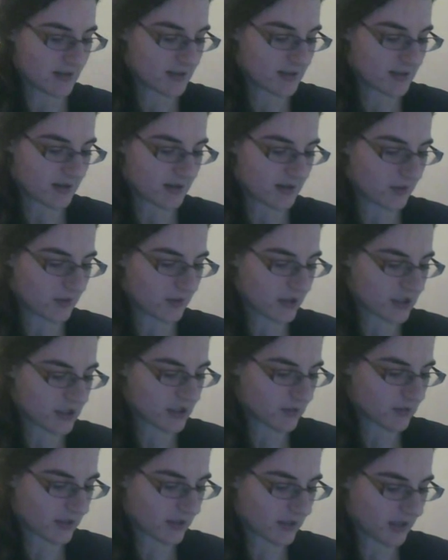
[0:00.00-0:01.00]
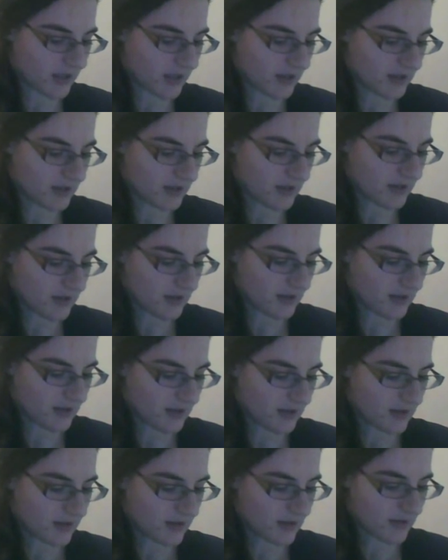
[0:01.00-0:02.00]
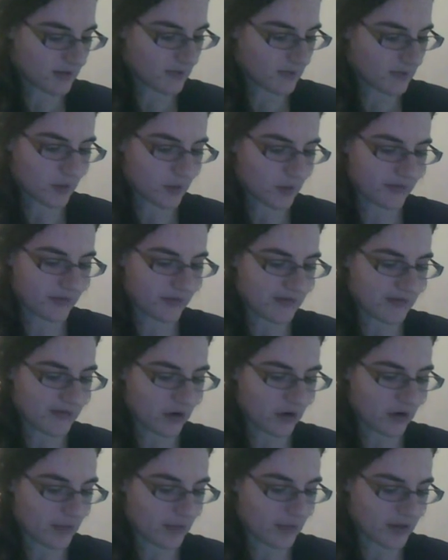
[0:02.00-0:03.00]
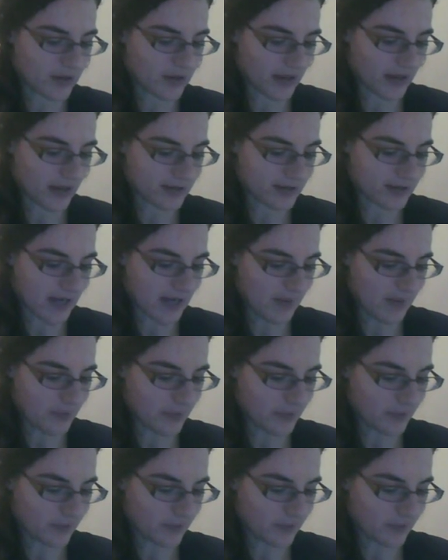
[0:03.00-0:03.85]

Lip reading: So the 120.54, I put that on top.